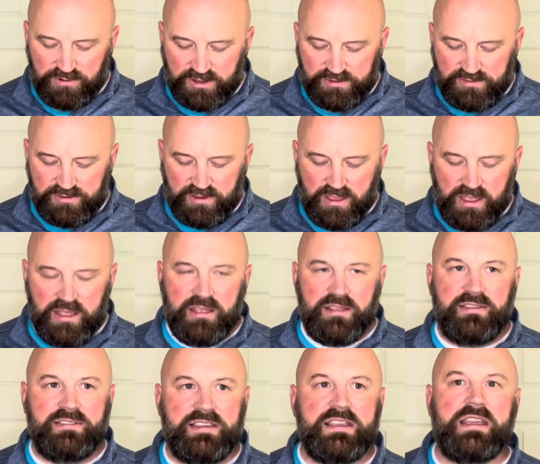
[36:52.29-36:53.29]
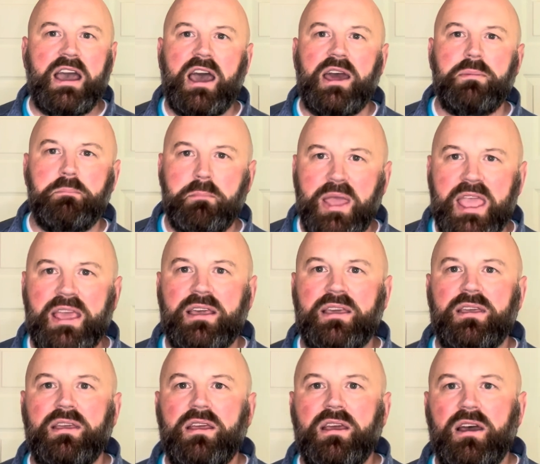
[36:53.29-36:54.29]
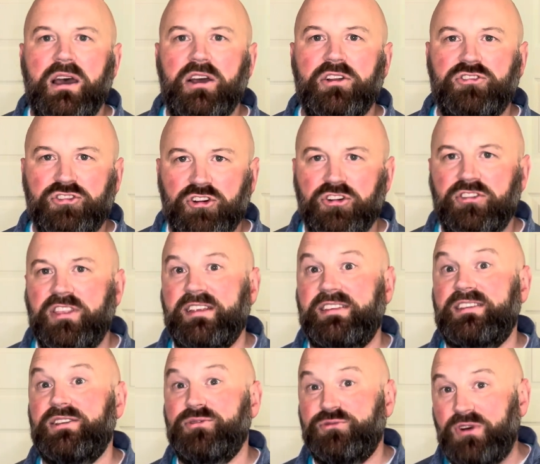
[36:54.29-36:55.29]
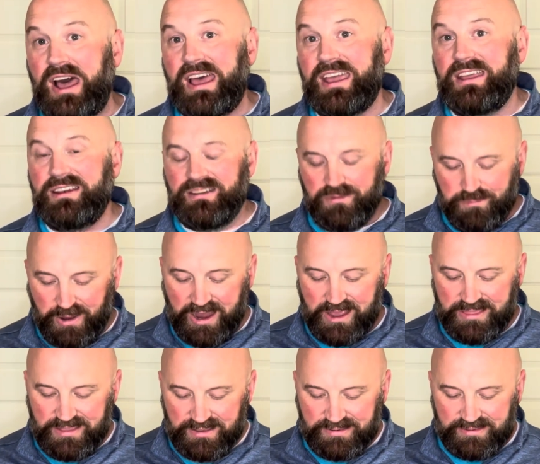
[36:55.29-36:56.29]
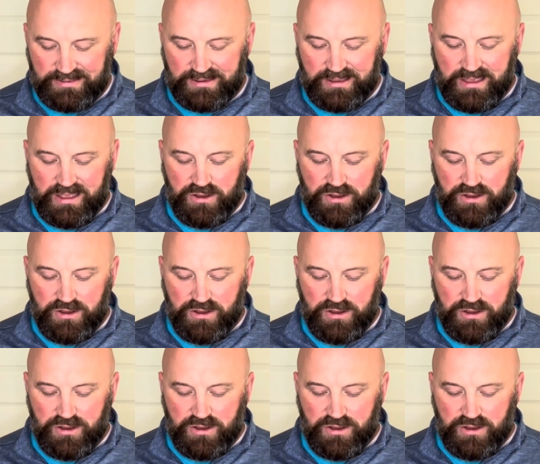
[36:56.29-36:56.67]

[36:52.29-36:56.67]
Let's see God make a church that's defined by this